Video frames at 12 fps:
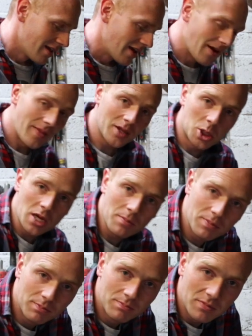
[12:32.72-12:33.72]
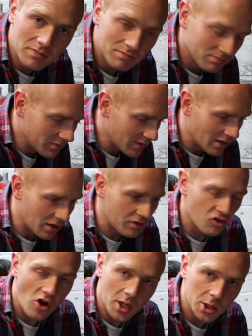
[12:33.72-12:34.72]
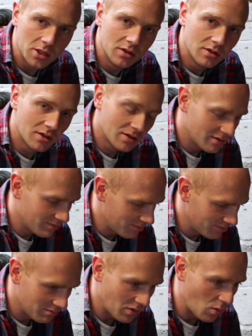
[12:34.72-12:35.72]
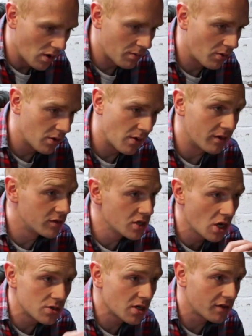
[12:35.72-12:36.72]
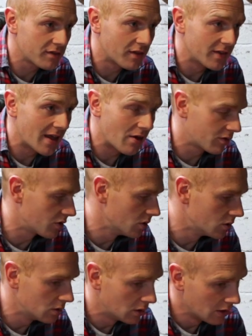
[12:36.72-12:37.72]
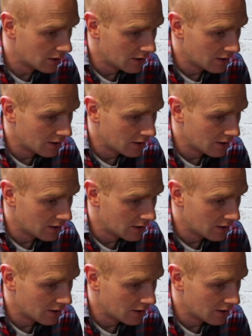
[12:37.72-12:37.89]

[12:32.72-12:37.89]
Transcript: And that chip extraction worked pretty well. There's no dust in the air at all.